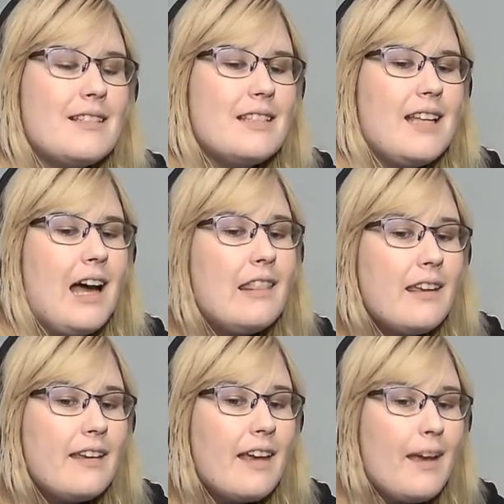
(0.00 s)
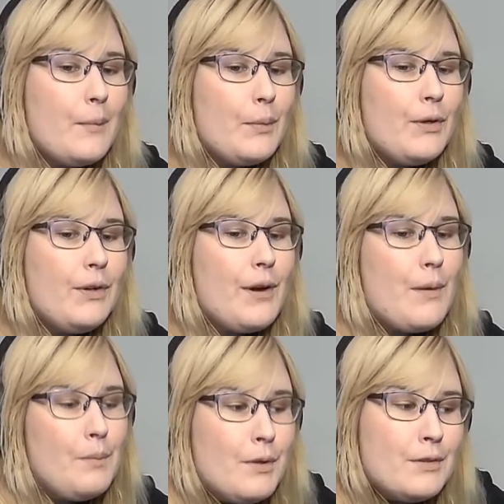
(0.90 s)
I think Amber
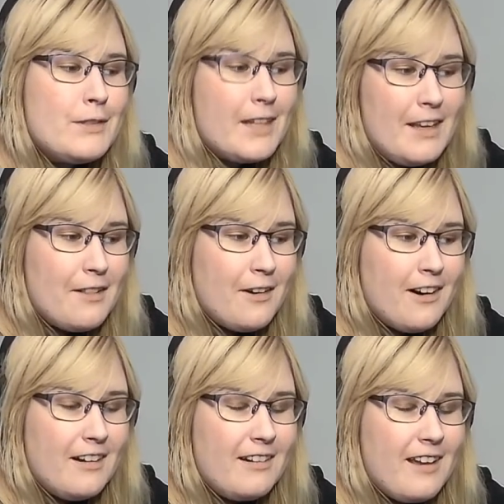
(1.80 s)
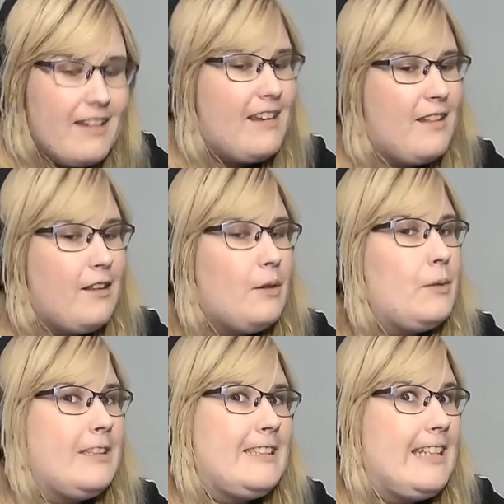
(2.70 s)
abused Elon, and Elon
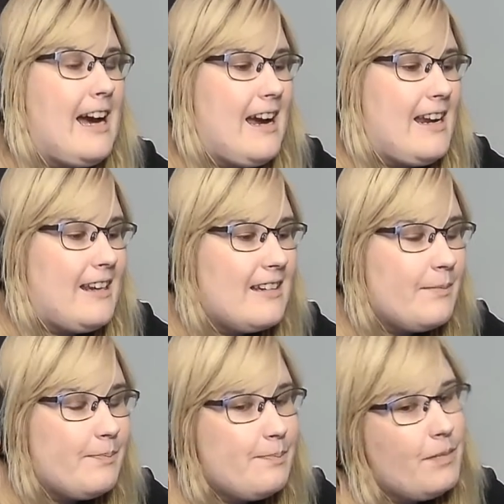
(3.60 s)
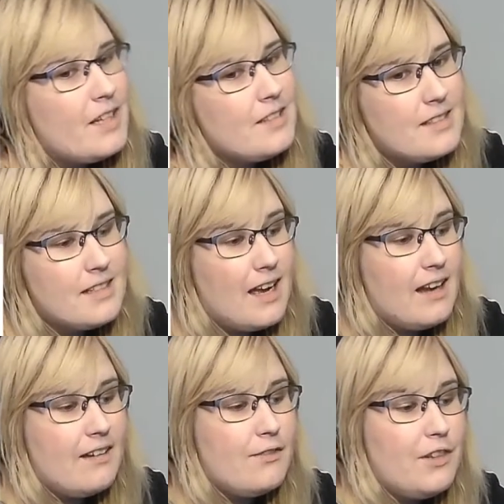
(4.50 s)
wanted to hide it. Because it's kind
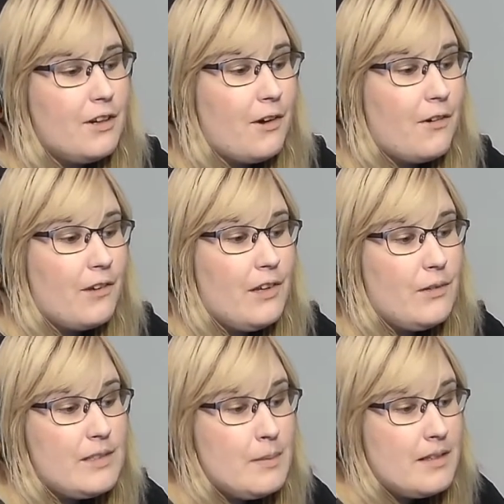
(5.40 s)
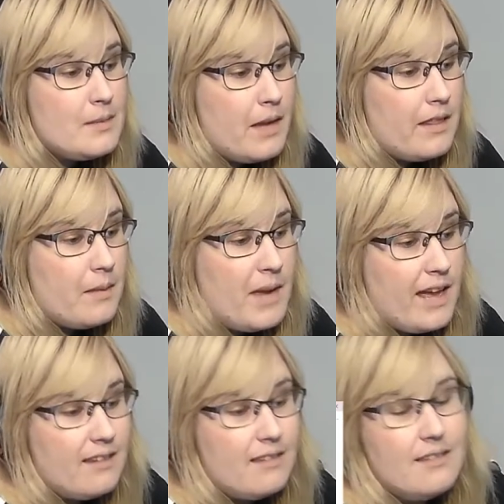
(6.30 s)
of, he wants to be this manly
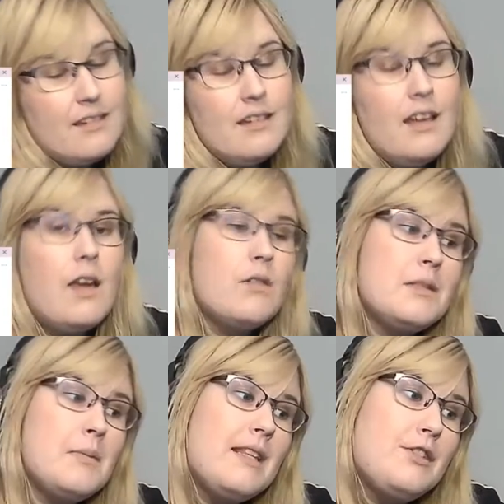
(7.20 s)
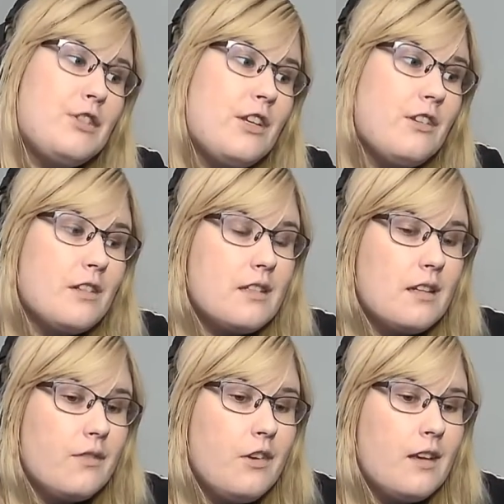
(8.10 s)
man. He wants to be this genius, and if
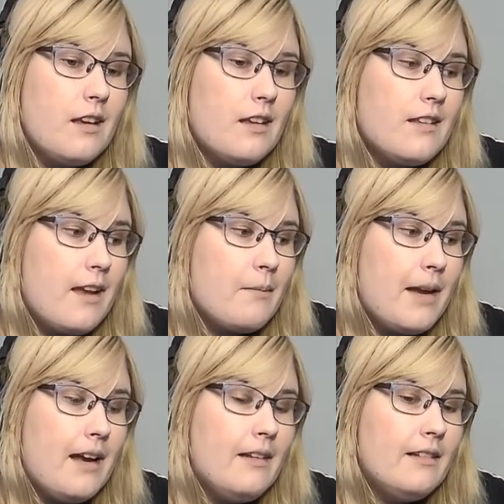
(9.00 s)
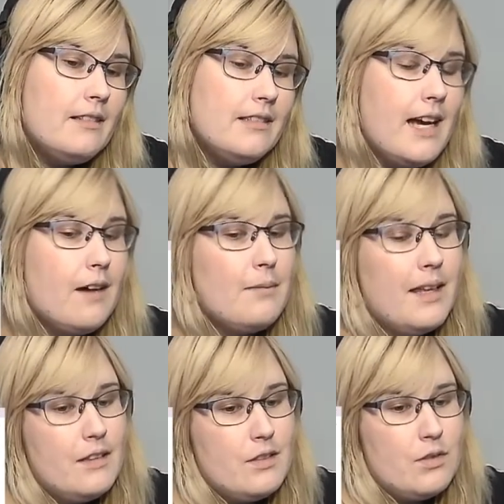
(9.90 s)
he can get taken down by
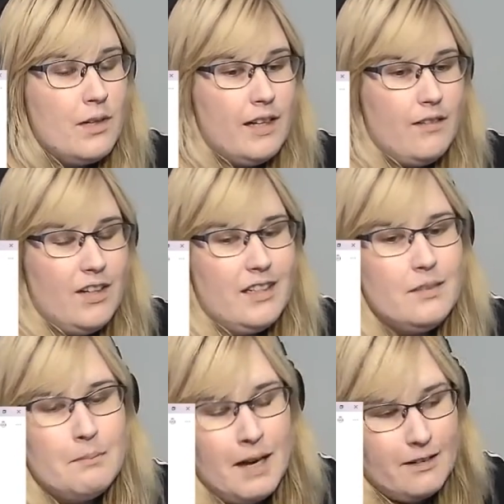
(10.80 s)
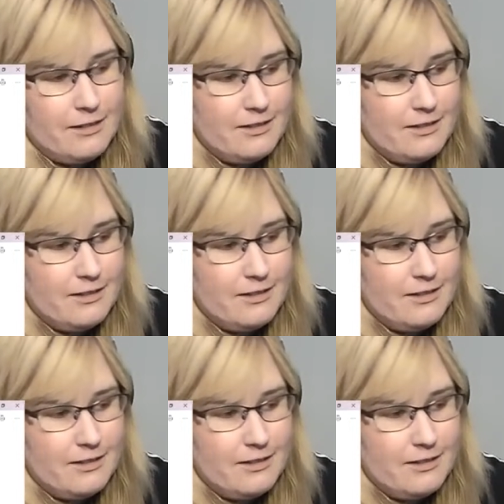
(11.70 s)
this twig of a model,